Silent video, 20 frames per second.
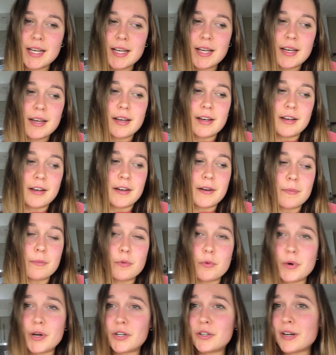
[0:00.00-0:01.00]

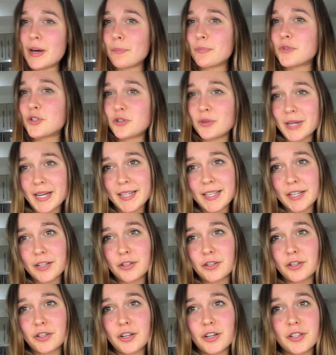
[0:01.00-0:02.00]
whether I'm training
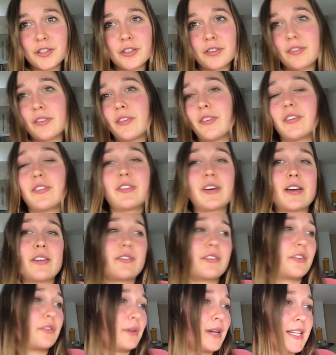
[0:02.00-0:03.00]
or not, or if I
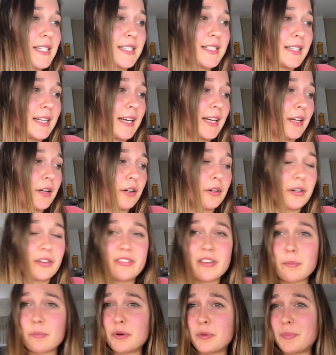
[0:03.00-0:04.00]
have a rest day, or if
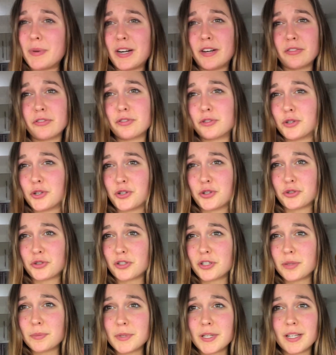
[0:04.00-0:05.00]
I'm preparing for a
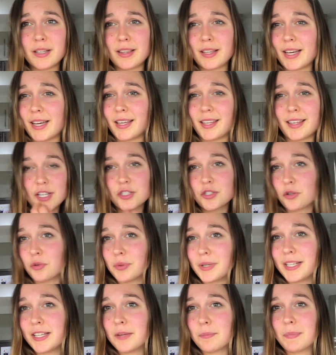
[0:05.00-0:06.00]
tournament. Like, so it
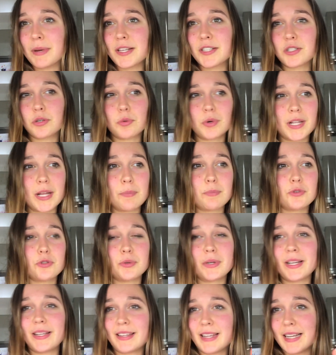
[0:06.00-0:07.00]
really depends on what I'm
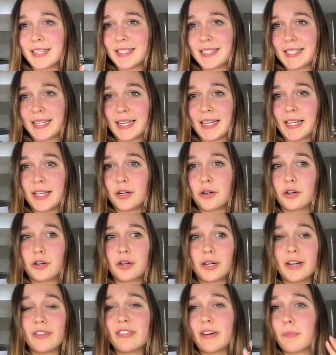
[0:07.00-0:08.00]
doing that day, or
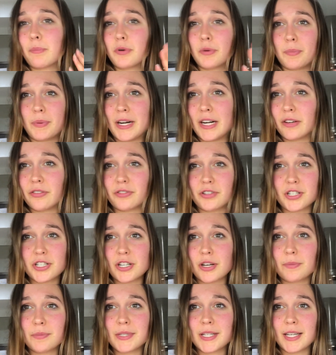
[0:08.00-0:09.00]
if I'm preparing for
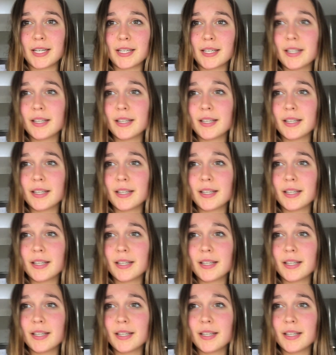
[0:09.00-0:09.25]
something.